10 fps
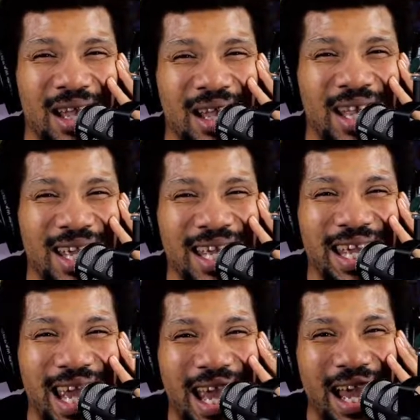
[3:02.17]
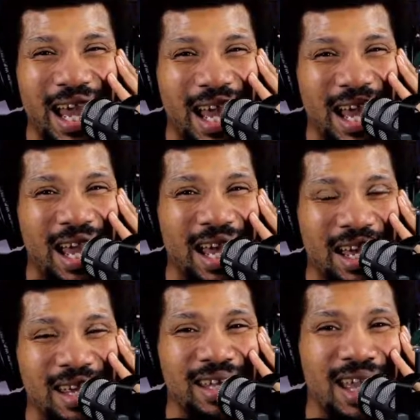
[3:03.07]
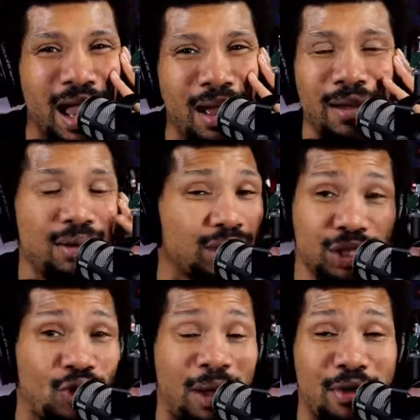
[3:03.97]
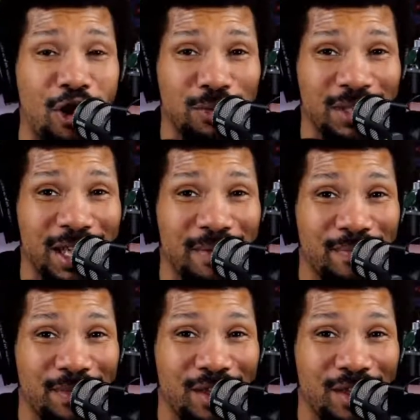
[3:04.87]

Yeah, it's some great programs on there,